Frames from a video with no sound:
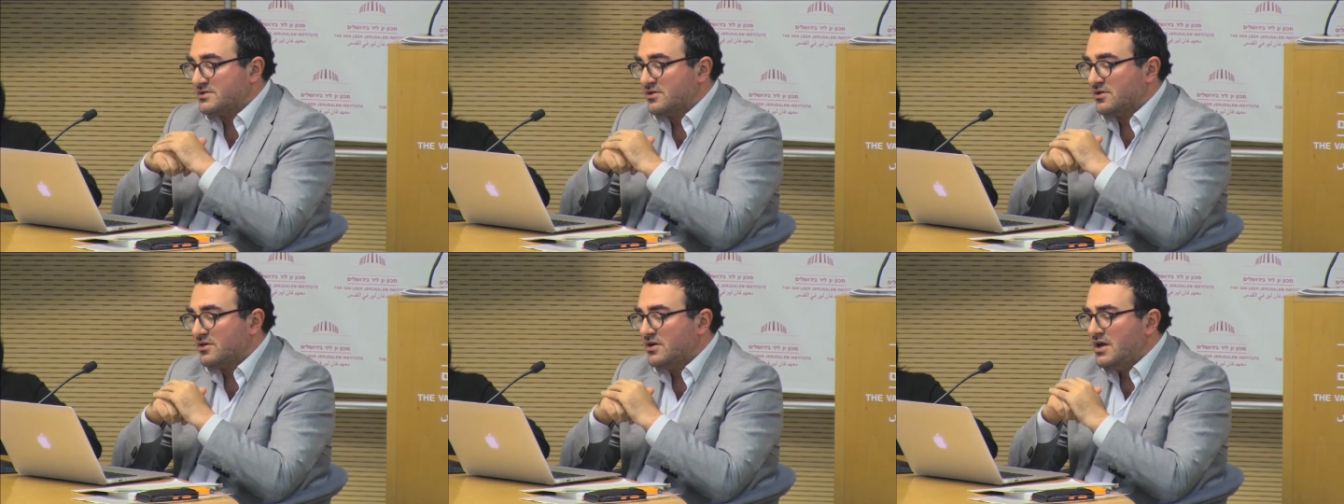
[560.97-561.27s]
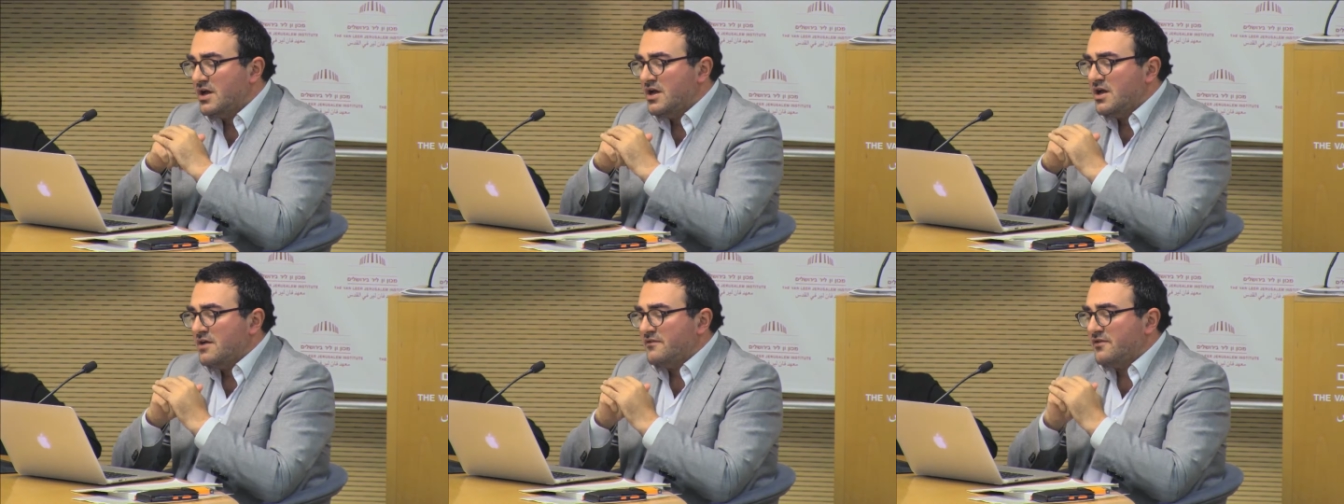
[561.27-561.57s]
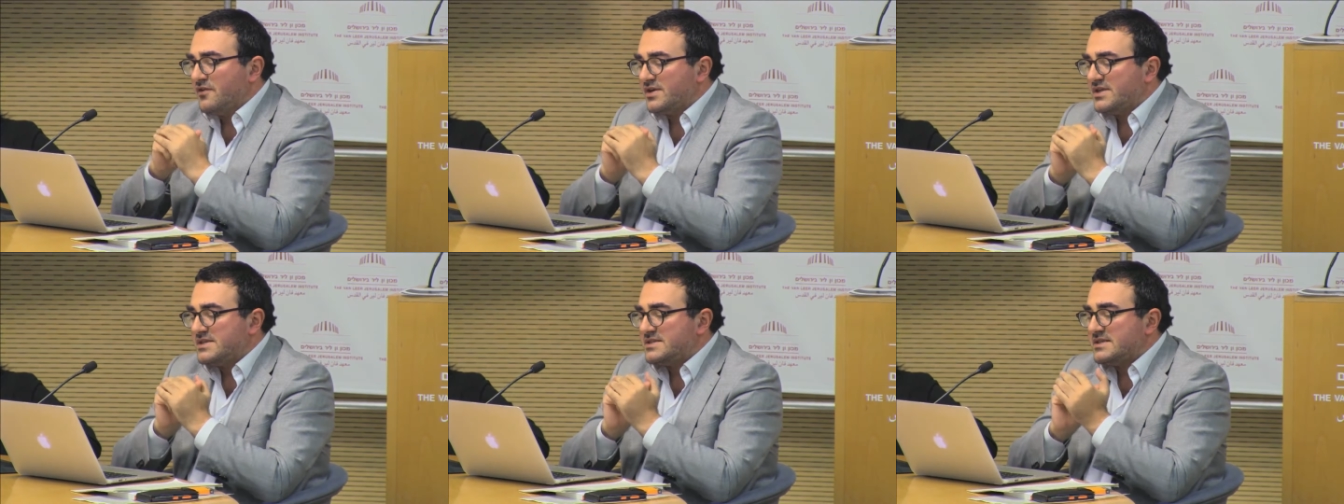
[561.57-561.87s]
So,
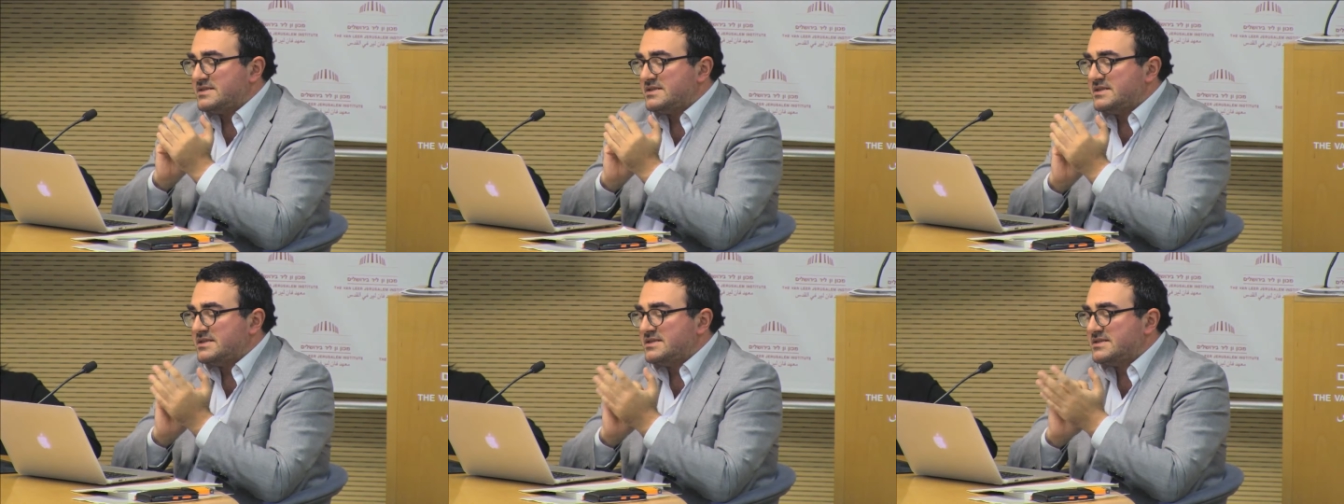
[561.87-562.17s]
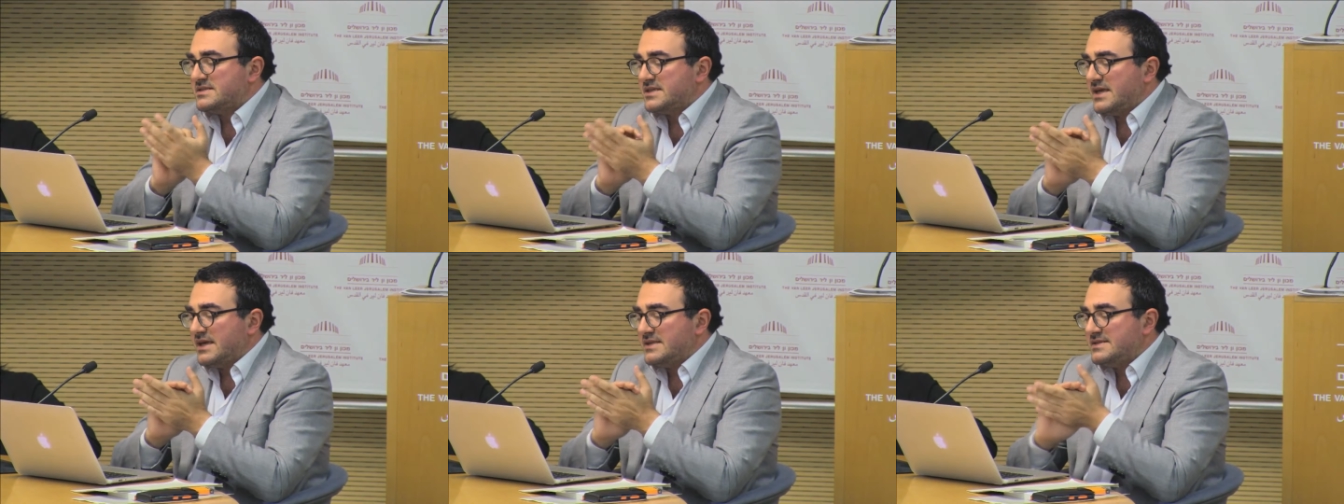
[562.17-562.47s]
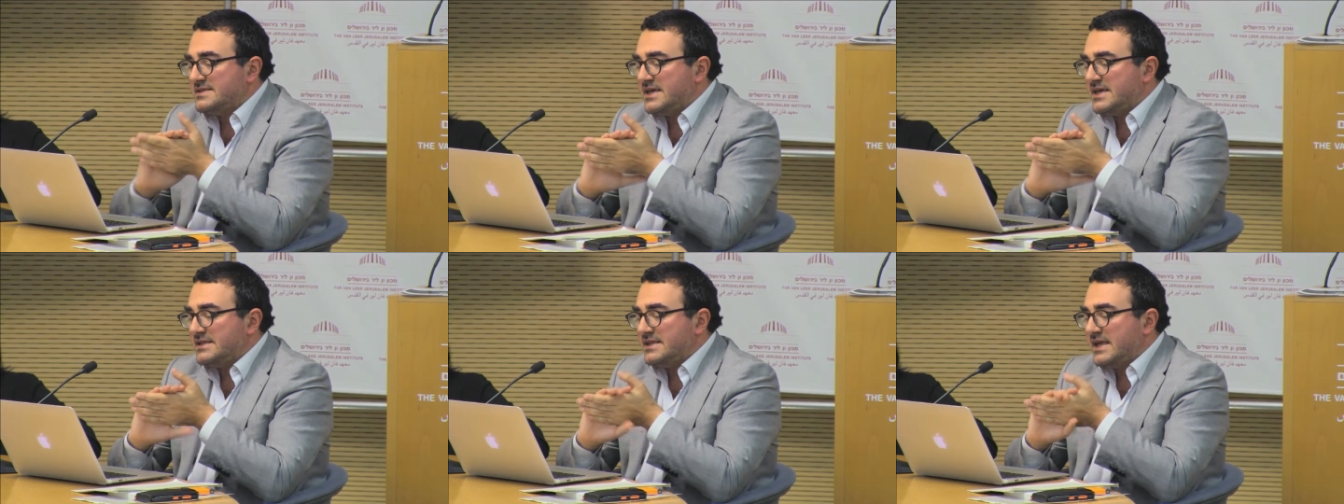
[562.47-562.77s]
for instance, in
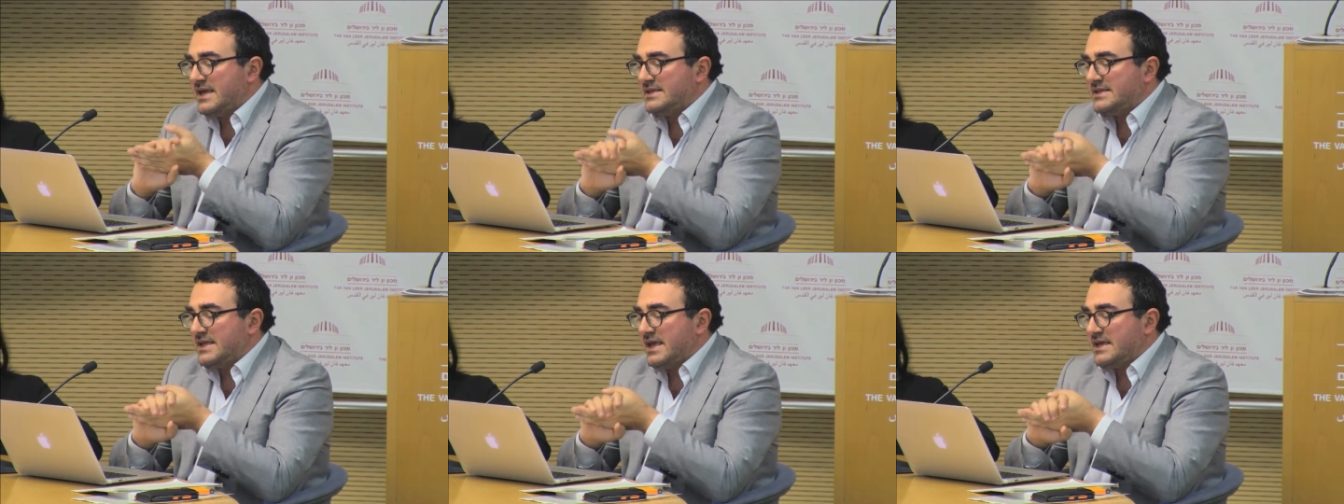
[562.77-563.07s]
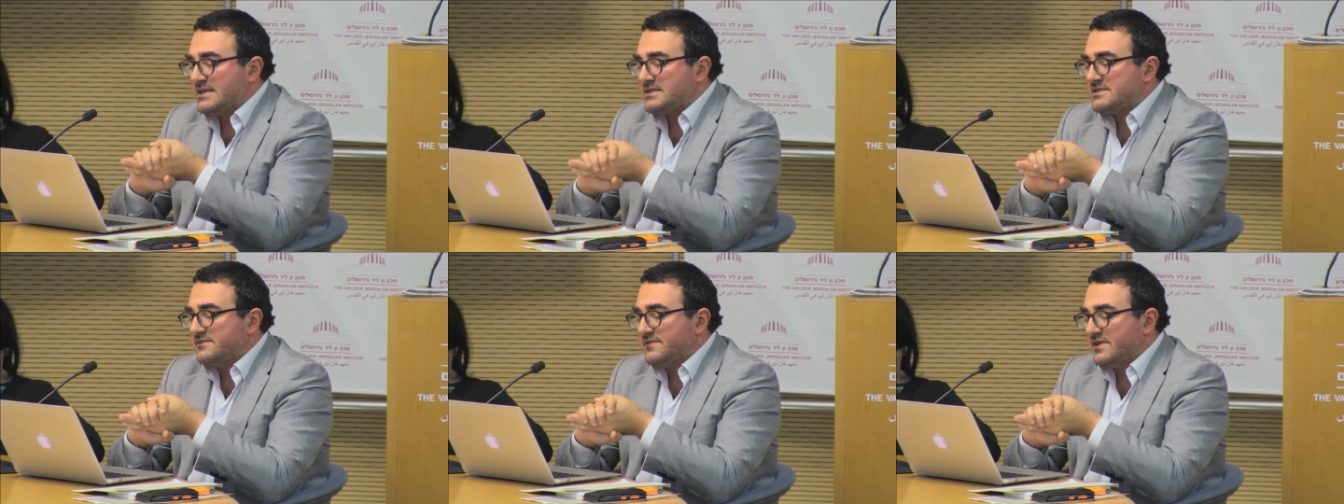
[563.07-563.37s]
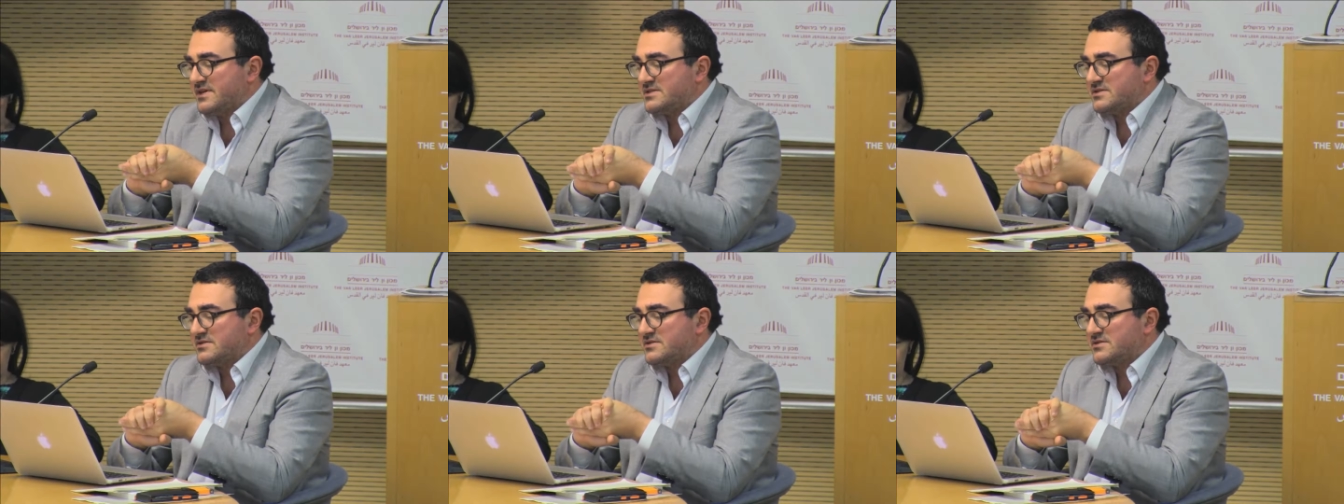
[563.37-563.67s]
ZNS
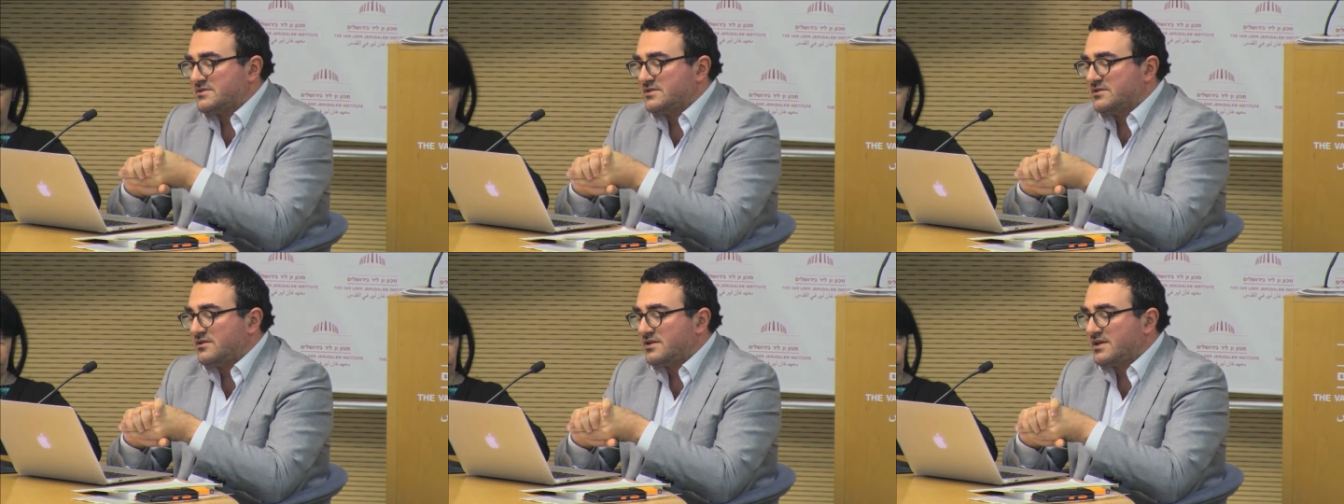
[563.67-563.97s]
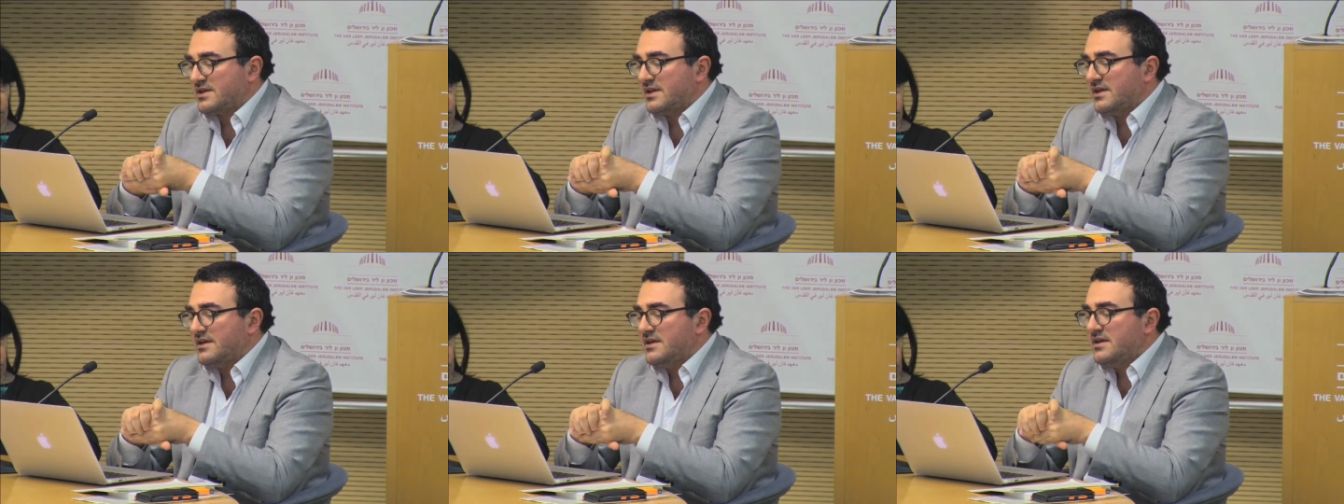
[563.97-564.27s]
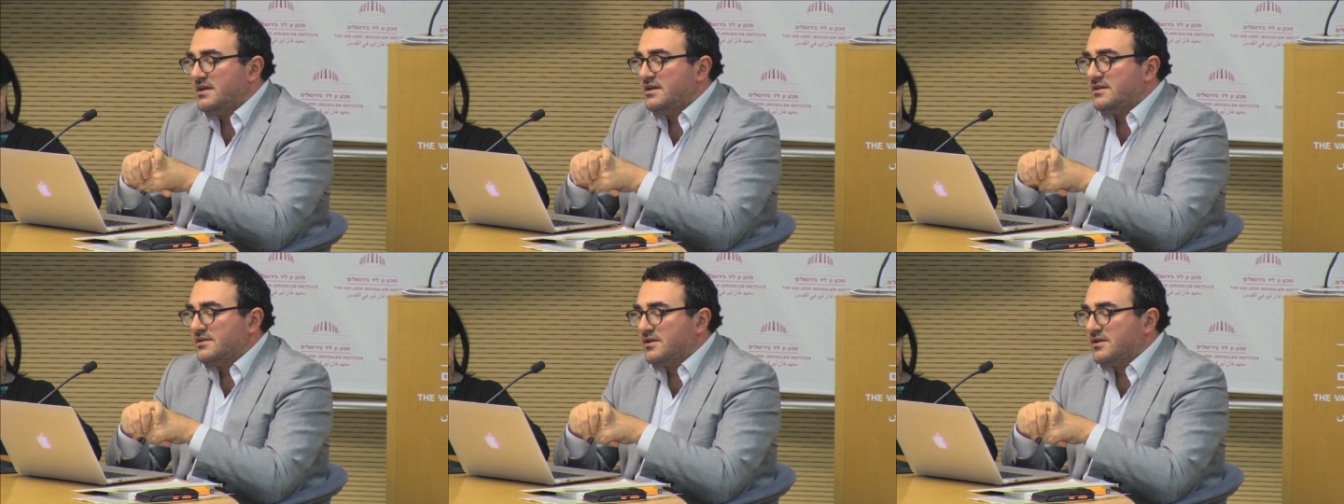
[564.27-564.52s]
versus Turkey,